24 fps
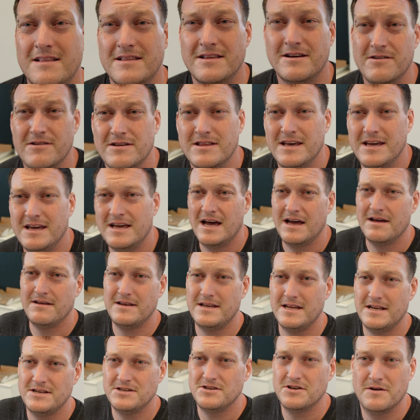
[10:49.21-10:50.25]
literally. I
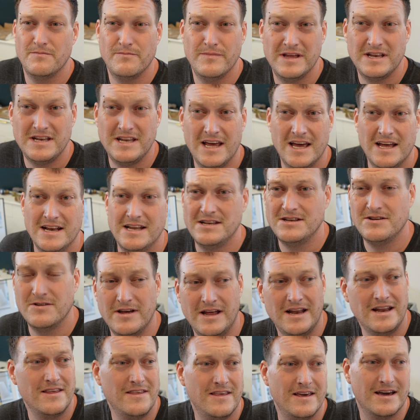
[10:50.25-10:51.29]
didn't do a midday, I didn't do
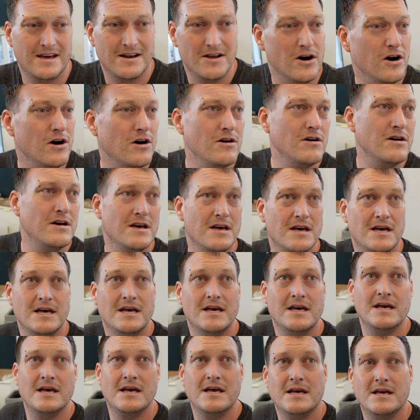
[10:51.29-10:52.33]
anything at all.
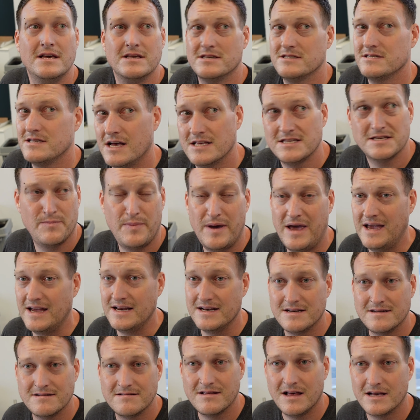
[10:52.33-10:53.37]
Just lots of
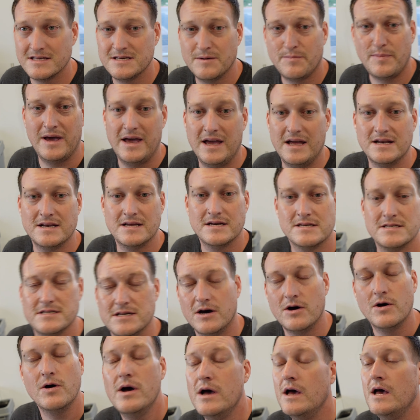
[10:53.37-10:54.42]
paint, lots of paint.
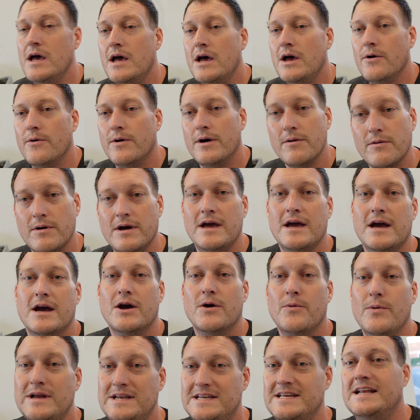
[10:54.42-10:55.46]
So we were
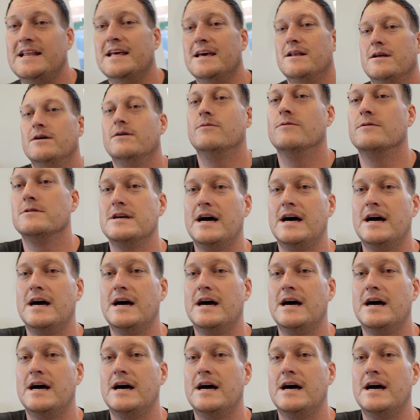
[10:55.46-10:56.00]
here, we did it, we're